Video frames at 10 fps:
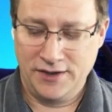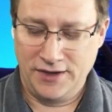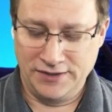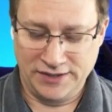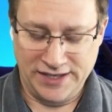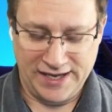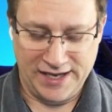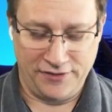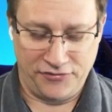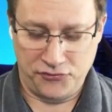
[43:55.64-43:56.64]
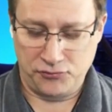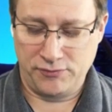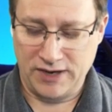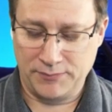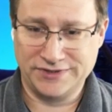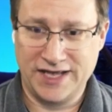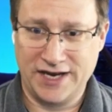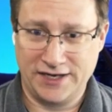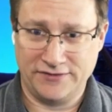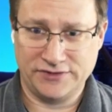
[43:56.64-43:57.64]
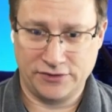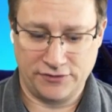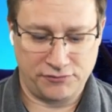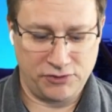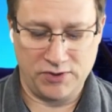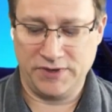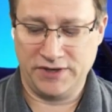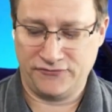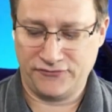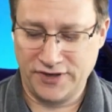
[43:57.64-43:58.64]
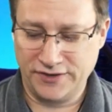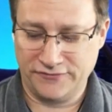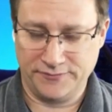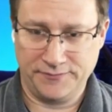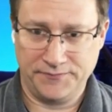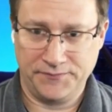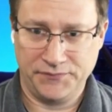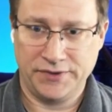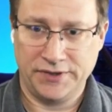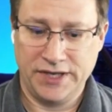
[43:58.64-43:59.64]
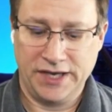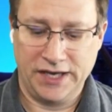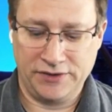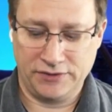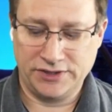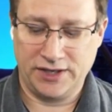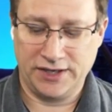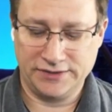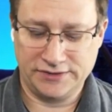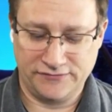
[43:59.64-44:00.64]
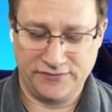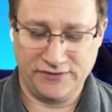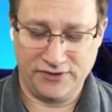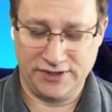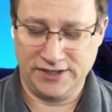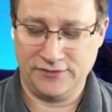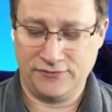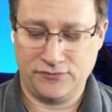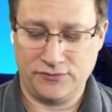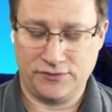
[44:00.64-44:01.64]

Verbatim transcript: And then they had three representatives, there were three women in front of them. And they were talking to Vivian, and through